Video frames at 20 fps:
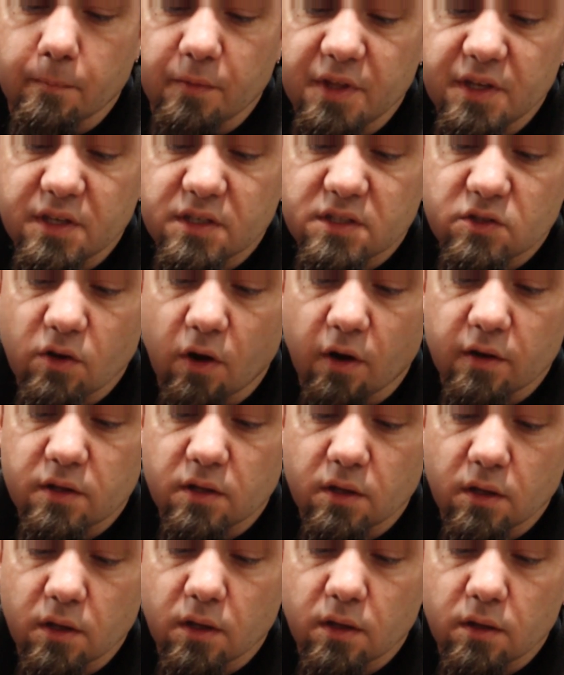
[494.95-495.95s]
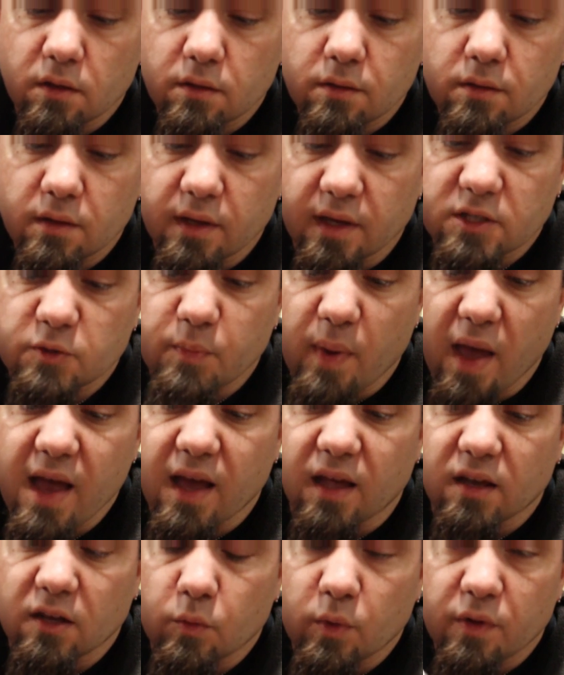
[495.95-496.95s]
these start to
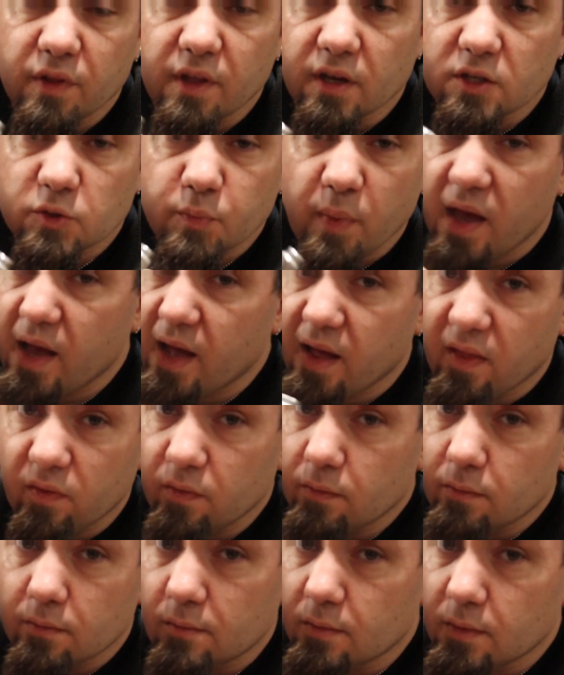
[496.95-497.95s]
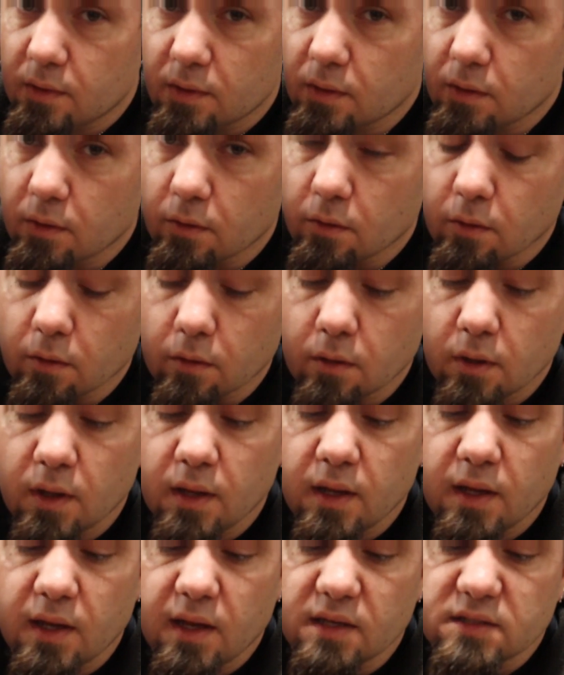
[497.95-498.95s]
expand, and when they expand, your
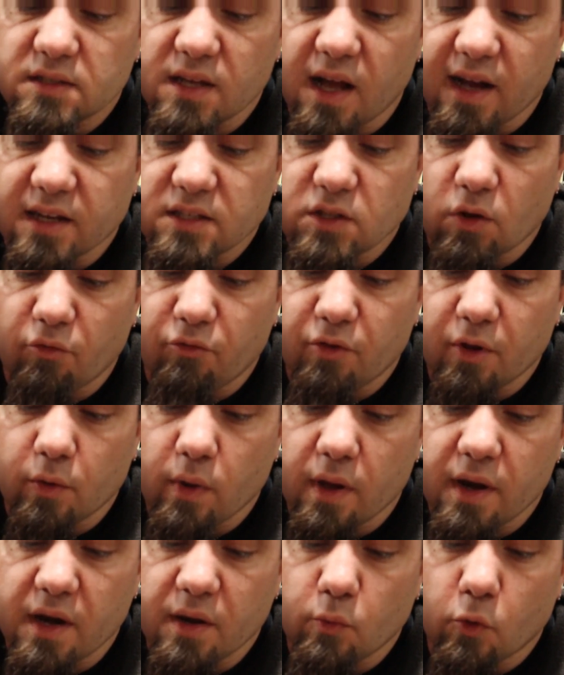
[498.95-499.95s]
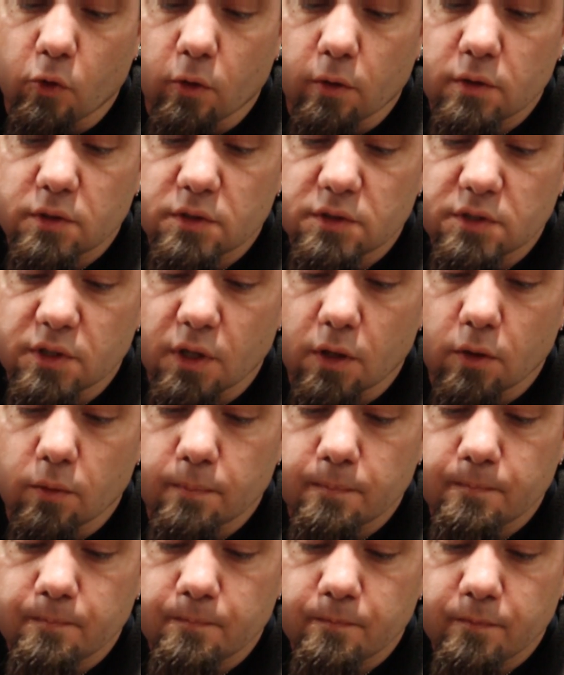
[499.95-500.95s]
sockets don't fit right anymore.
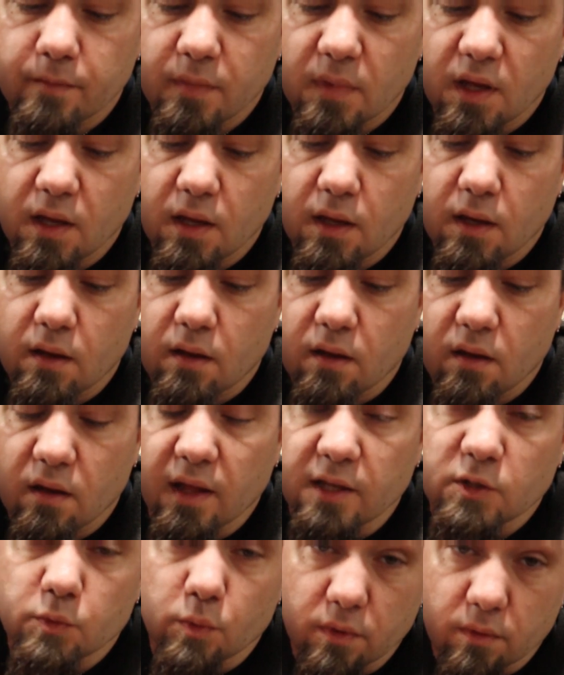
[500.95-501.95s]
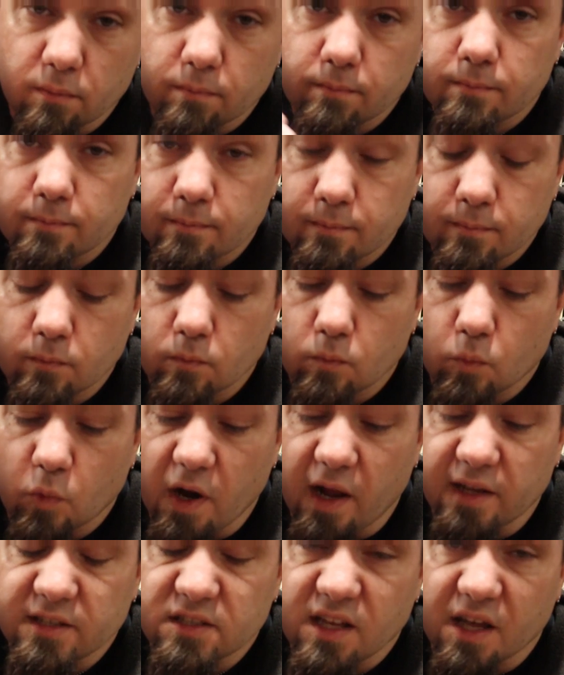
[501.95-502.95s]
So that's when
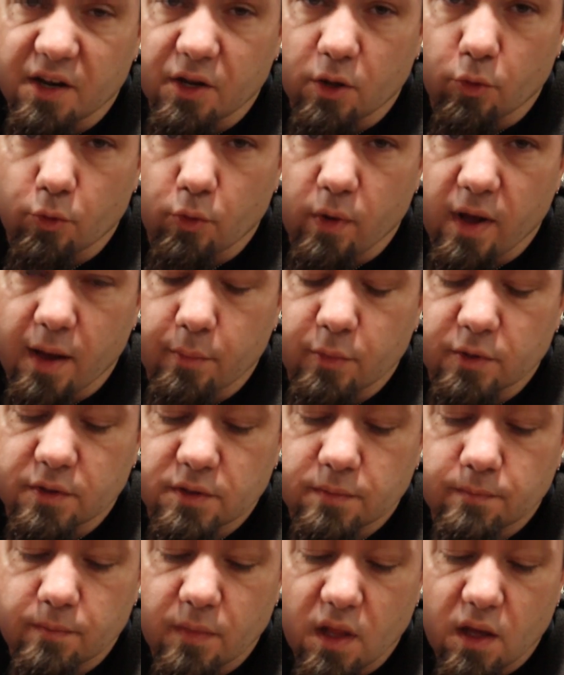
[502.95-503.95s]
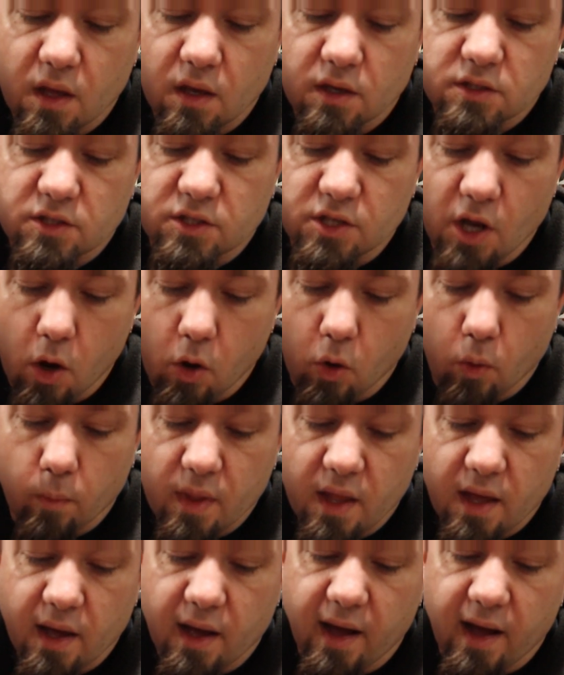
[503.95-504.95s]
what I just had to go through happens. So
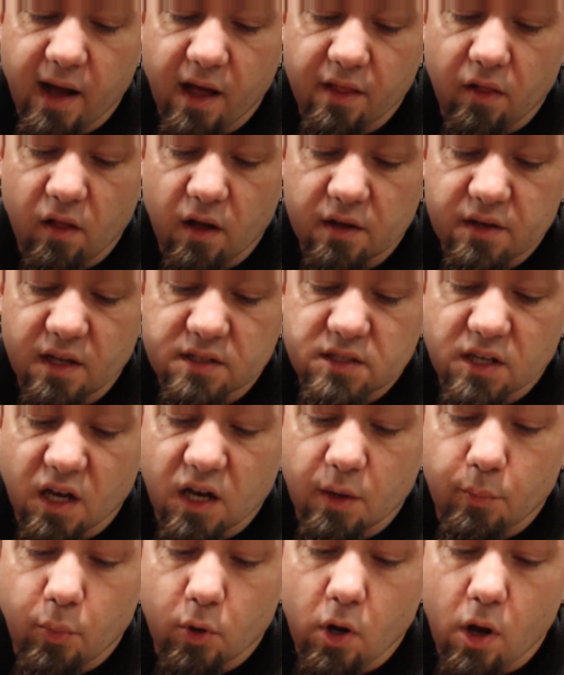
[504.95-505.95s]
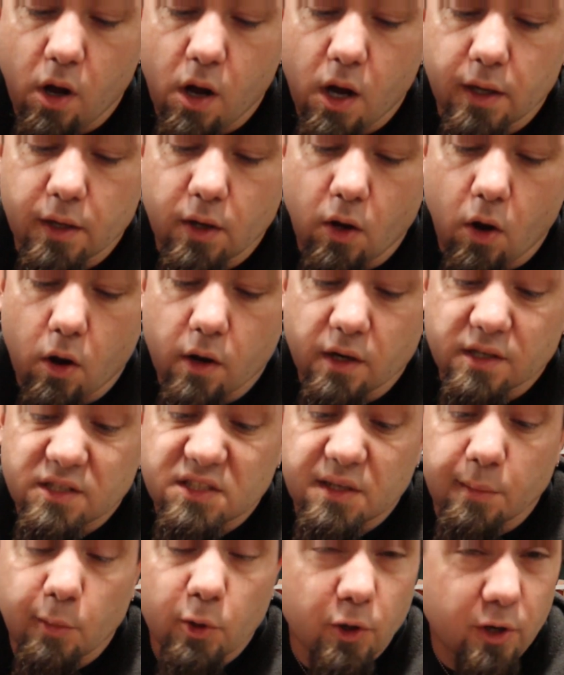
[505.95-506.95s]
the lug nuts I'm going to put on are a
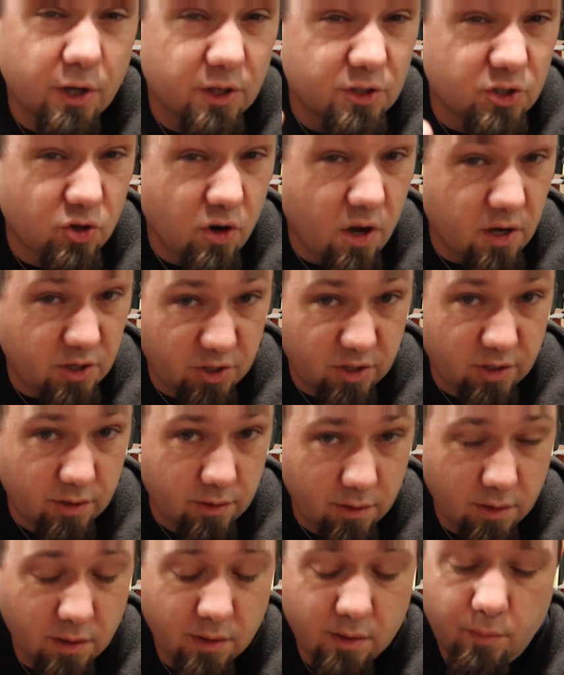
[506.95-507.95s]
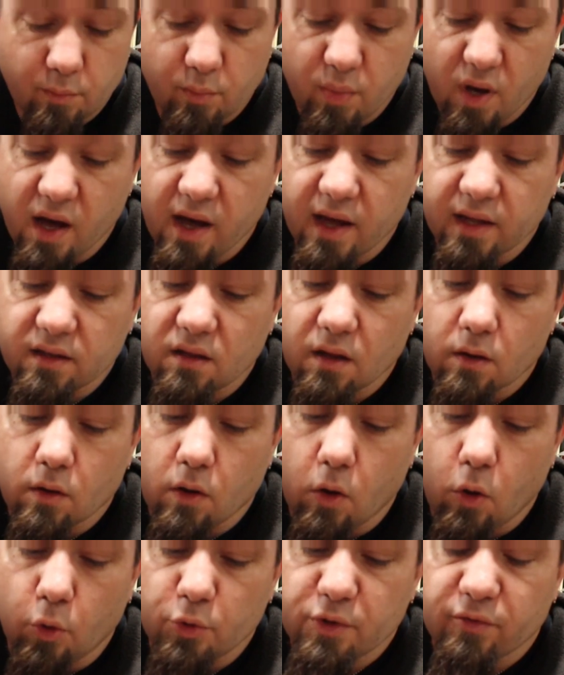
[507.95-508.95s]
similar construction, but they're a
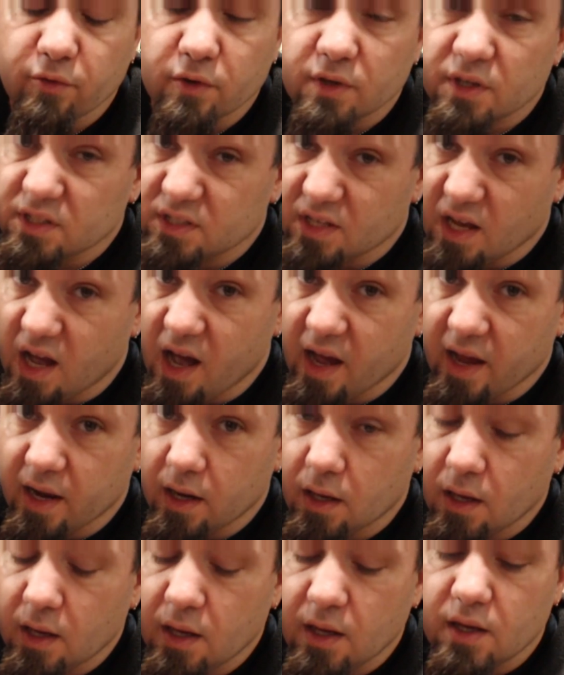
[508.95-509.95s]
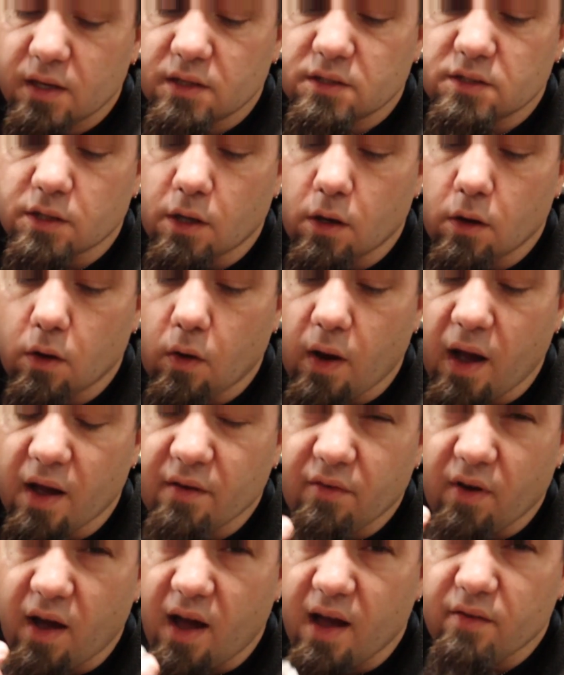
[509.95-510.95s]
whole different design. So
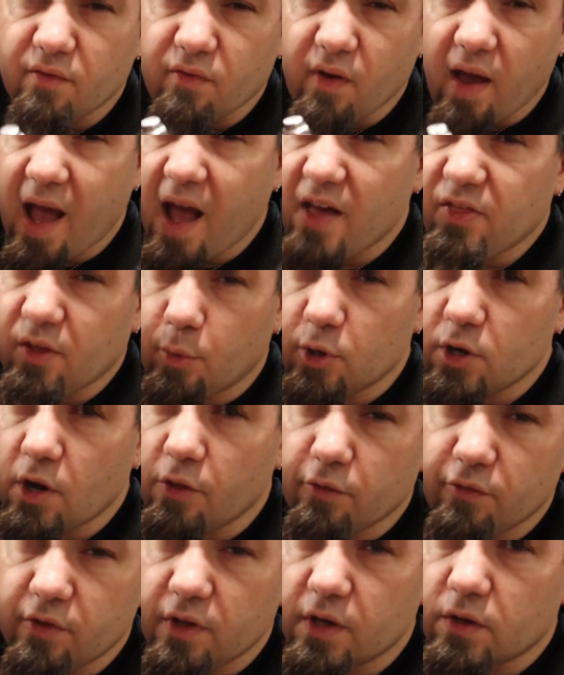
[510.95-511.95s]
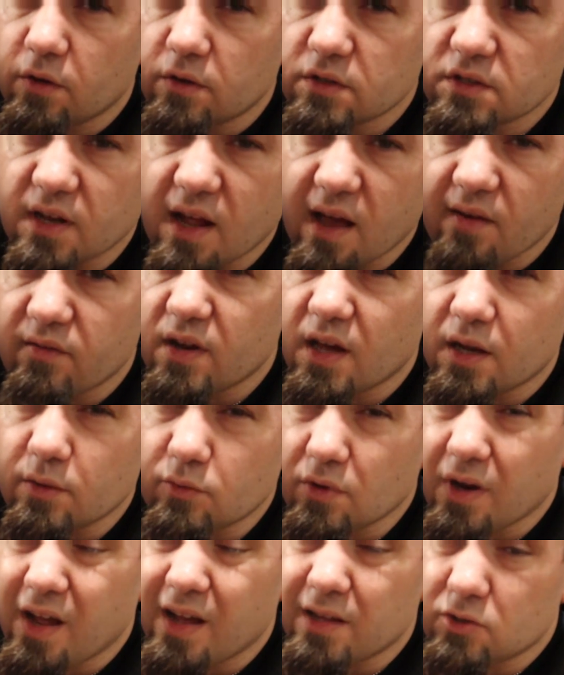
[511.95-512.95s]
I've had them on other vehicles and haven't
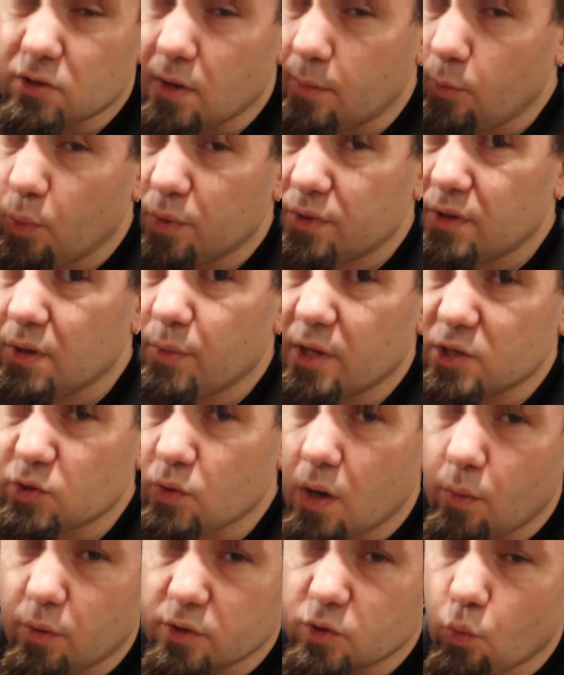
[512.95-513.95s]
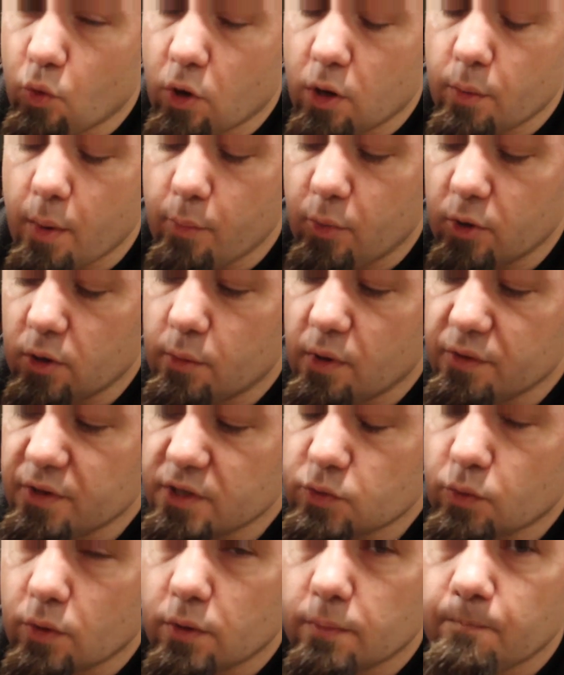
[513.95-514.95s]
had trouble with them. That's why I wasn't worried about putting them on
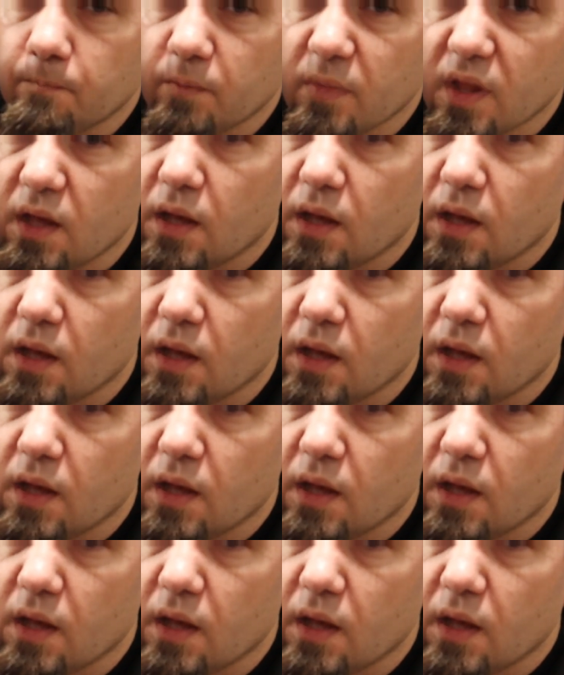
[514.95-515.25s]
this one.